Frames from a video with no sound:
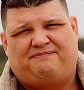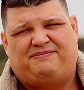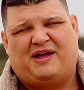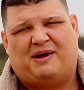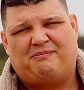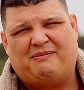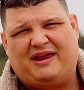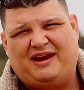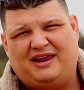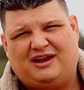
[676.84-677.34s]

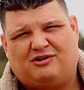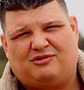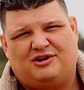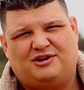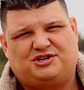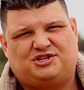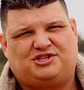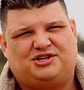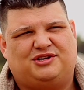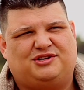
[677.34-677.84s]
Now, many
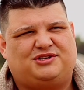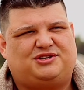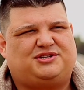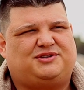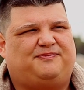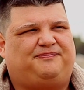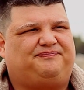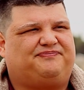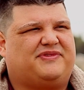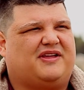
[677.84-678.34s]

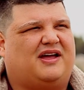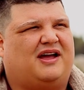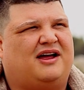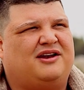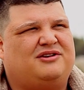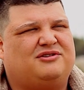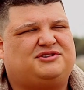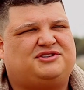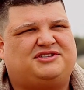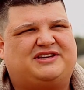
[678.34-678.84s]
Christians
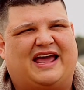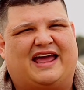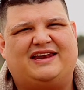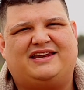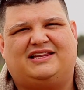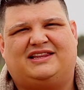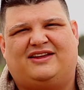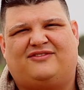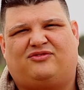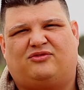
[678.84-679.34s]

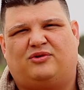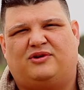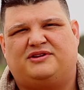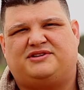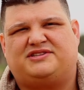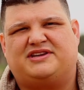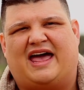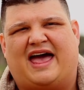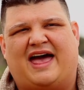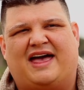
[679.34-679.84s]
understand
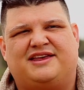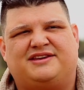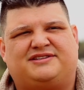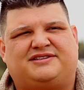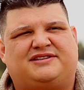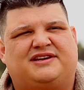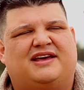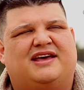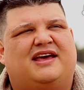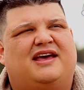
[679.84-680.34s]
deliverance
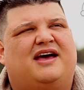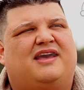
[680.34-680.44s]
as